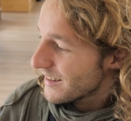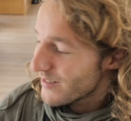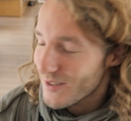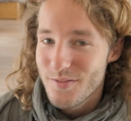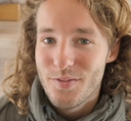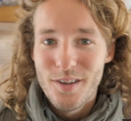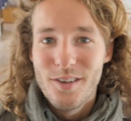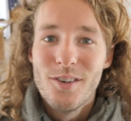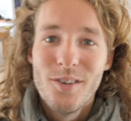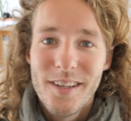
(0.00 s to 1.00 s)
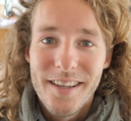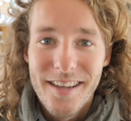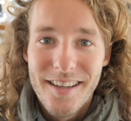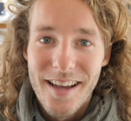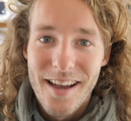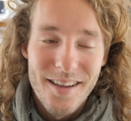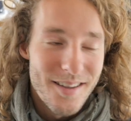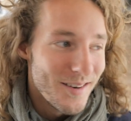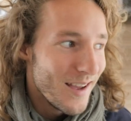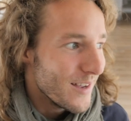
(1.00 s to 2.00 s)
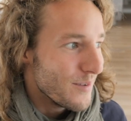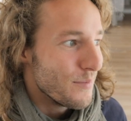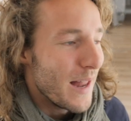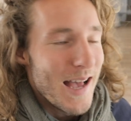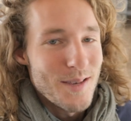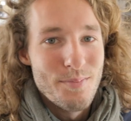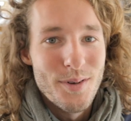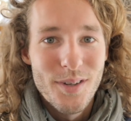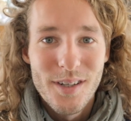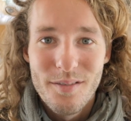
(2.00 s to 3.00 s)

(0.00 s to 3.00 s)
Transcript: It was fun doing it. I had a blast building